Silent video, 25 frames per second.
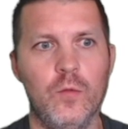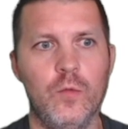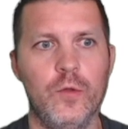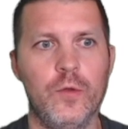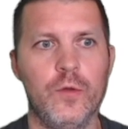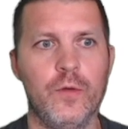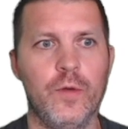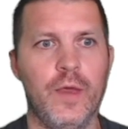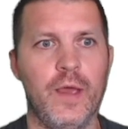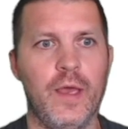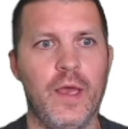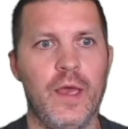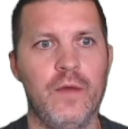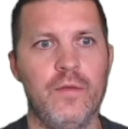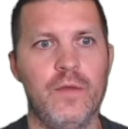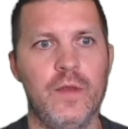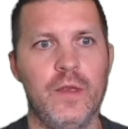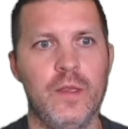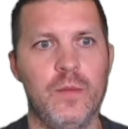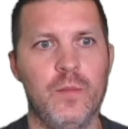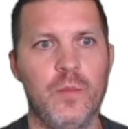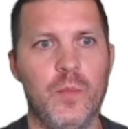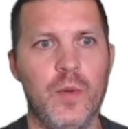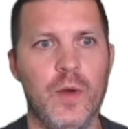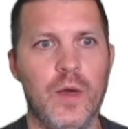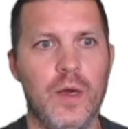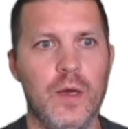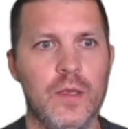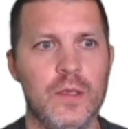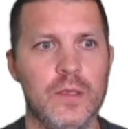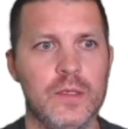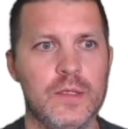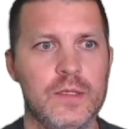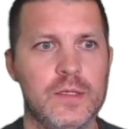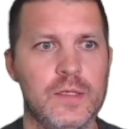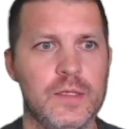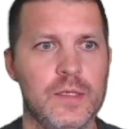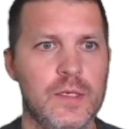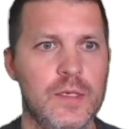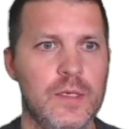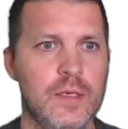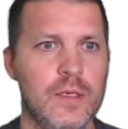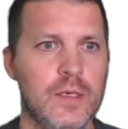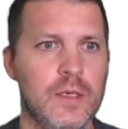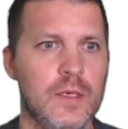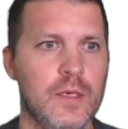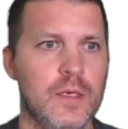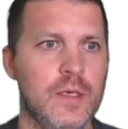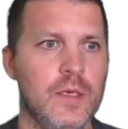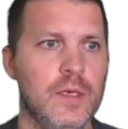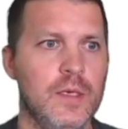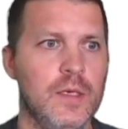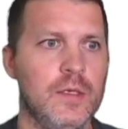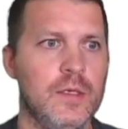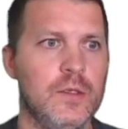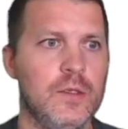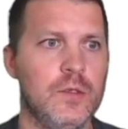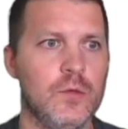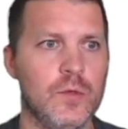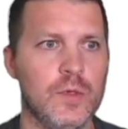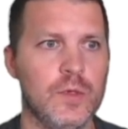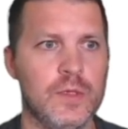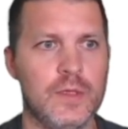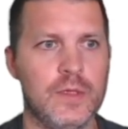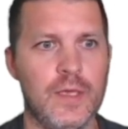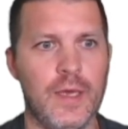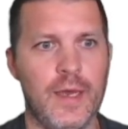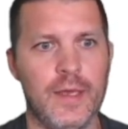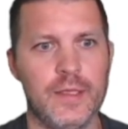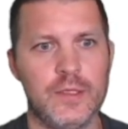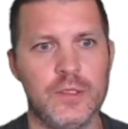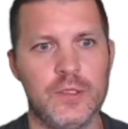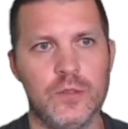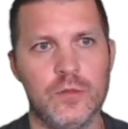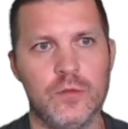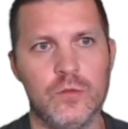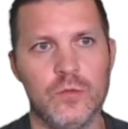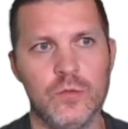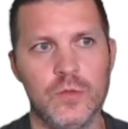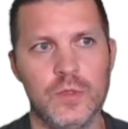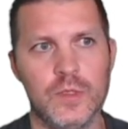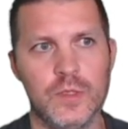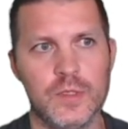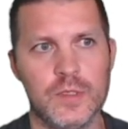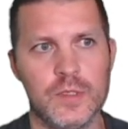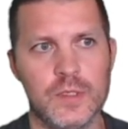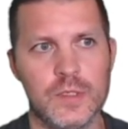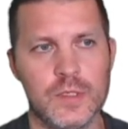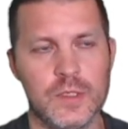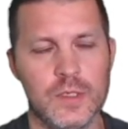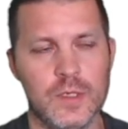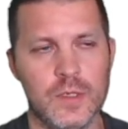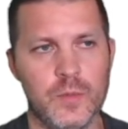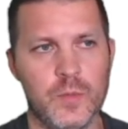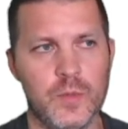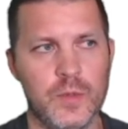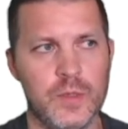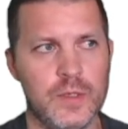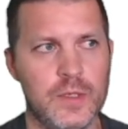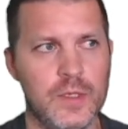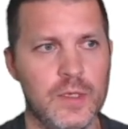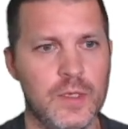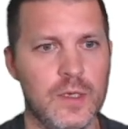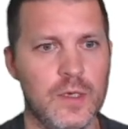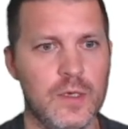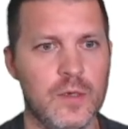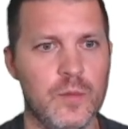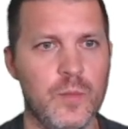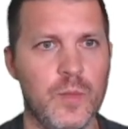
we don't have any policy to attach to this uh, particular